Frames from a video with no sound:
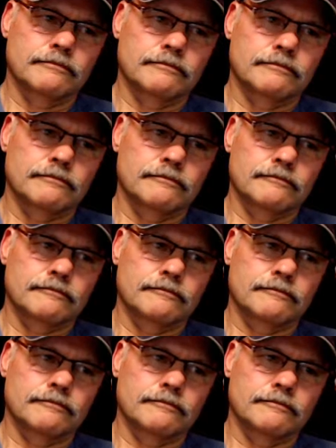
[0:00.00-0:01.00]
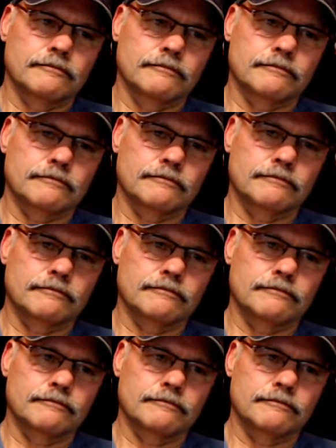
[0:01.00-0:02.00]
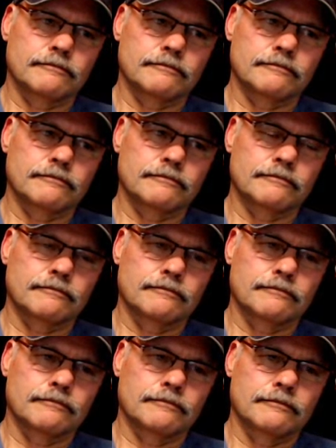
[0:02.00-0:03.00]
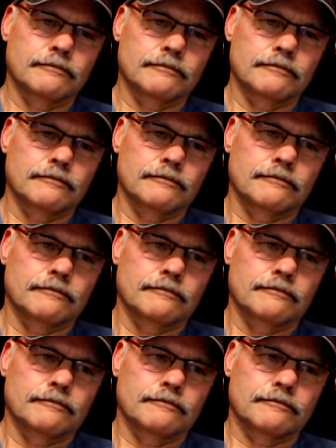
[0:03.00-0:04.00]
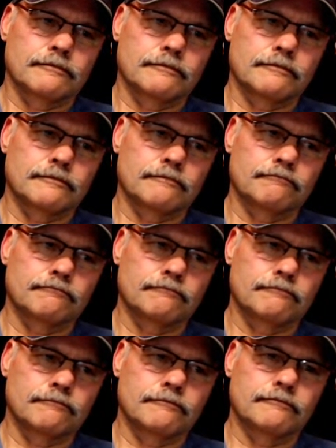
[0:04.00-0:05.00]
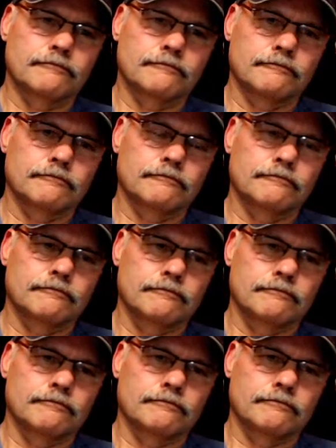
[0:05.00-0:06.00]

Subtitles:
[no speech]